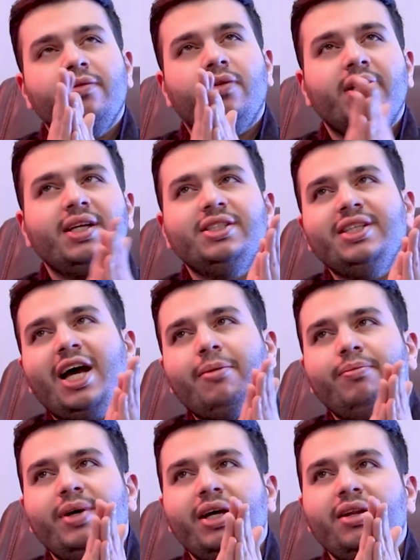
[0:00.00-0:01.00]
for
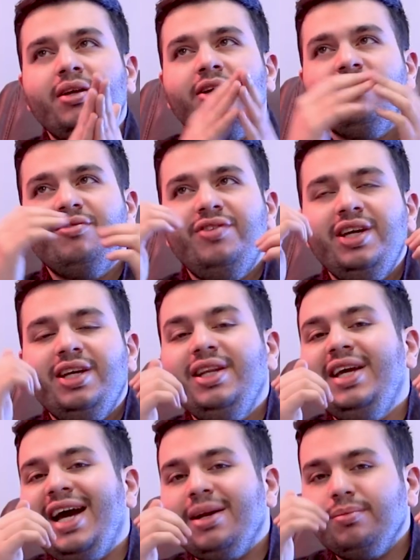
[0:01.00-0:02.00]
example,
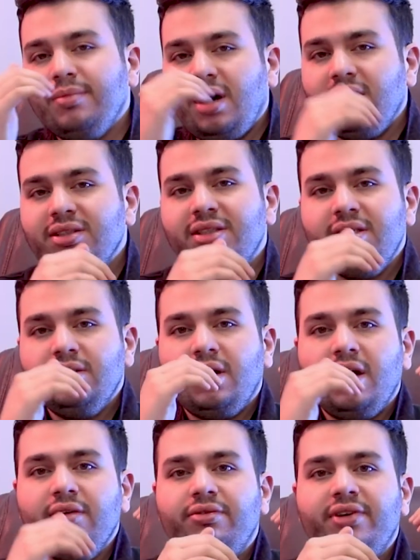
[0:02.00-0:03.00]
weekly and monthly
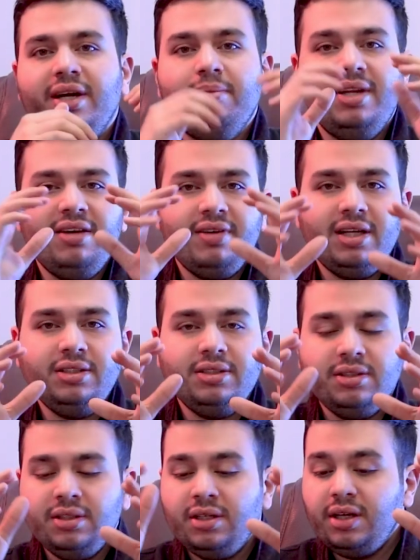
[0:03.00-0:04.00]
time frame levels.